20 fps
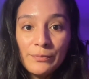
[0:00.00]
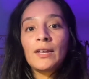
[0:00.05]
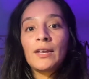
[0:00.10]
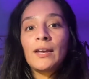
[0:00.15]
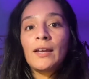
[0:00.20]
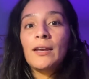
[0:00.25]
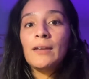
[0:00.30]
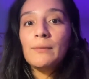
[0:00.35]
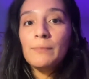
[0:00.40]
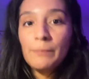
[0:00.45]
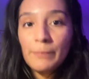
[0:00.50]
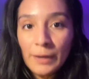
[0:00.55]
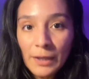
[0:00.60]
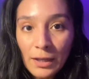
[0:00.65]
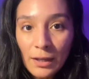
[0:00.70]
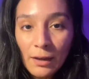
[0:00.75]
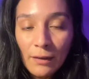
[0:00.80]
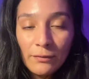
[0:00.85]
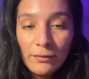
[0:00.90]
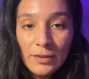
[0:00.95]
And
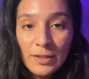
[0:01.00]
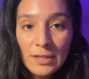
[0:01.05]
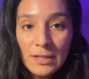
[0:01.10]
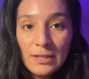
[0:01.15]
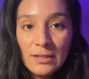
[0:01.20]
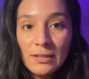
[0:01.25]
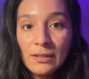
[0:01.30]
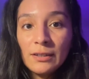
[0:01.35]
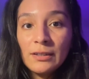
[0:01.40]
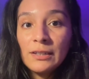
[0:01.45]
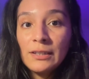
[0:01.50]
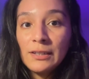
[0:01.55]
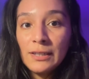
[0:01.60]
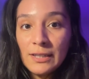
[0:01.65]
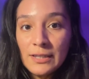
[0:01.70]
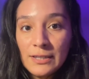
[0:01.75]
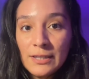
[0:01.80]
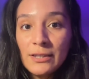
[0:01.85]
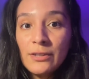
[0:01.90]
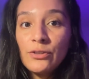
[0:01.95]
big emphasis on
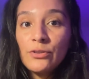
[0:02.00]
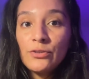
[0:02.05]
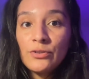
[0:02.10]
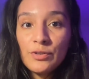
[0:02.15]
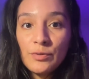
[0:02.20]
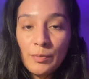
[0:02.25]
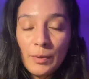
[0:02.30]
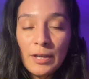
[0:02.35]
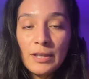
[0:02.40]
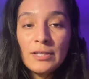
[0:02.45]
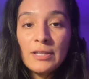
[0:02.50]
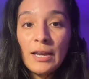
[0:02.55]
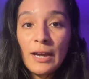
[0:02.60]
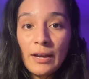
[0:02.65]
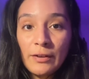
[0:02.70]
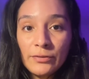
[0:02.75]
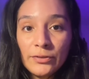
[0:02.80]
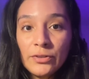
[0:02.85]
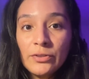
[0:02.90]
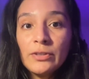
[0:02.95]
cleansing your space
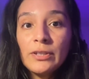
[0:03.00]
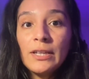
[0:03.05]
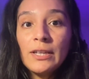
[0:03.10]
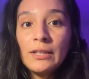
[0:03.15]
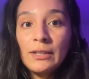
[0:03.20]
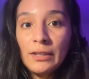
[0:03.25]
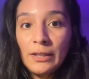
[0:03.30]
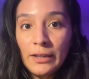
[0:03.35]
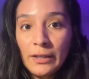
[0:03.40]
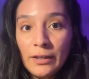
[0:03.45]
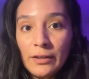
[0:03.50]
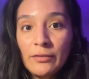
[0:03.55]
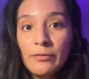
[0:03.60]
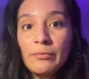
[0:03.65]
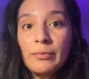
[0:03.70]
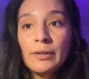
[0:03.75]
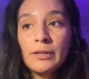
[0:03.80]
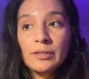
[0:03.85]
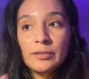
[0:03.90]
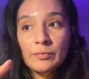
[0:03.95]
after they leave,
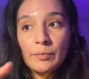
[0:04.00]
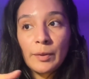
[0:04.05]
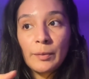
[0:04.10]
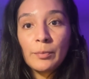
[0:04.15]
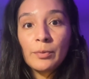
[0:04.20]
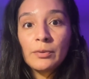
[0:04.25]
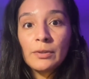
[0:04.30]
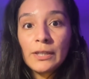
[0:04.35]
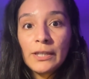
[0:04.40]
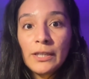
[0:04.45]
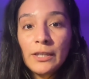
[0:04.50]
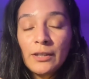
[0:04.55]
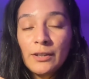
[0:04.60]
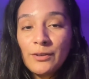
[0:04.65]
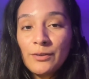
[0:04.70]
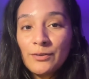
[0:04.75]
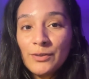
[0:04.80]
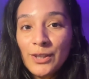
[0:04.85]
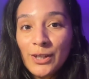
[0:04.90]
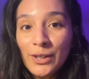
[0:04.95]
because people
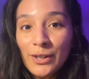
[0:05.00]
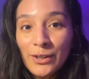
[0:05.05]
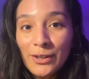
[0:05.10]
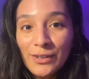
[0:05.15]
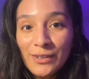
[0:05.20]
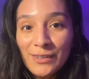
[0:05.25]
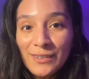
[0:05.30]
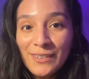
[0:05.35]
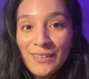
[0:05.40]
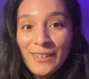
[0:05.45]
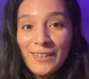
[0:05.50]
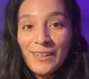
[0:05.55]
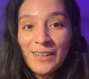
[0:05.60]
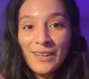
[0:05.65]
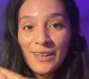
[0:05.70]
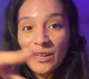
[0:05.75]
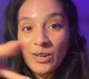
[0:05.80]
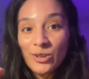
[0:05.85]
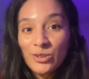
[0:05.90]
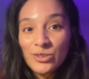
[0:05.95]
leave their
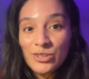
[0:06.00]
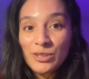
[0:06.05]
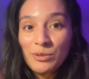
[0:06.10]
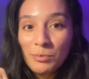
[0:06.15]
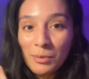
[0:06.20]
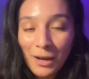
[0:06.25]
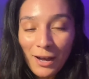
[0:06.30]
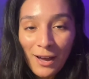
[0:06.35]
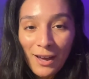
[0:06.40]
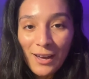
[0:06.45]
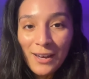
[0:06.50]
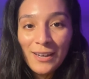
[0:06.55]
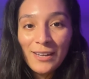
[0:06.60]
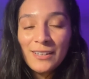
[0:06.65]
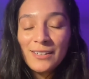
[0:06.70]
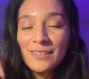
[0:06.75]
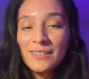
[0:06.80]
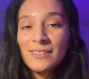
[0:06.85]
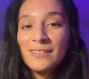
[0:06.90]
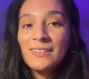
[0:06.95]
energy
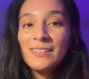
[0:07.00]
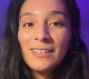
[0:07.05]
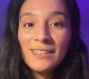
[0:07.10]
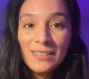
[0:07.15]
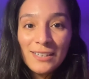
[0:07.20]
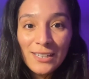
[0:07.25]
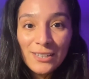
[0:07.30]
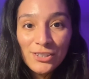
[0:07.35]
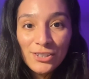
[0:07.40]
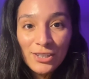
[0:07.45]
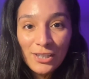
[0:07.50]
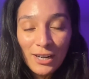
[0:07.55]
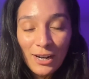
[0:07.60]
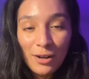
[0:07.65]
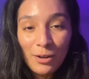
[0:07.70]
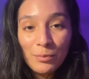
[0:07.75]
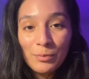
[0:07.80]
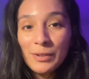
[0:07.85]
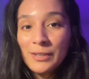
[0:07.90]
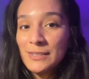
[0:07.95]
behind. Get that shit
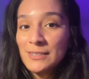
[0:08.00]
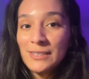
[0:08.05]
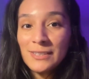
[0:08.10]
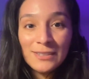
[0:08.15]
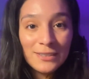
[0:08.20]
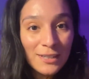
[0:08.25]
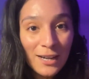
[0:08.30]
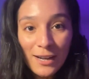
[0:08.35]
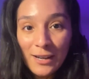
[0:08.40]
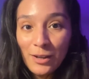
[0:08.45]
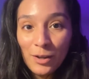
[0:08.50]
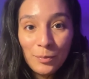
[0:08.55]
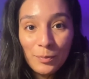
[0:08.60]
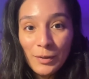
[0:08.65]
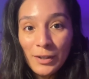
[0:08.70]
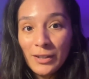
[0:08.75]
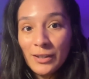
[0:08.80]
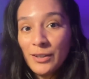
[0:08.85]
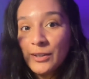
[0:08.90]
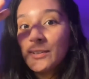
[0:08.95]
out because it's not helping